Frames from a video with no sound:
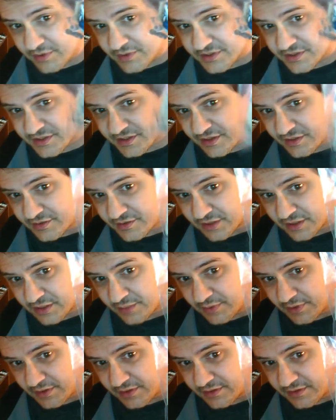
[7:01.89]
Snow
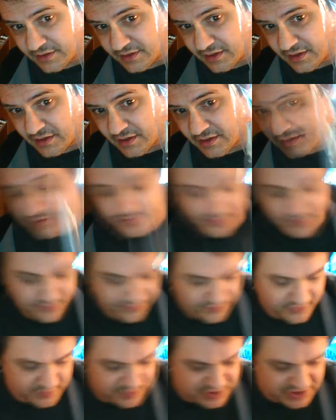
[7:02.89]
Serpent
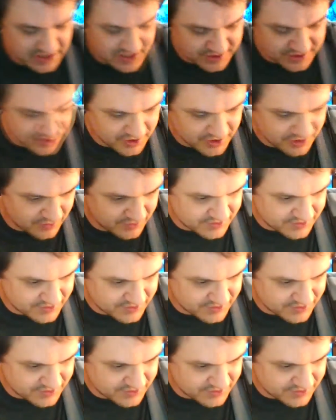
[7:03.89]
from G.I. Joe.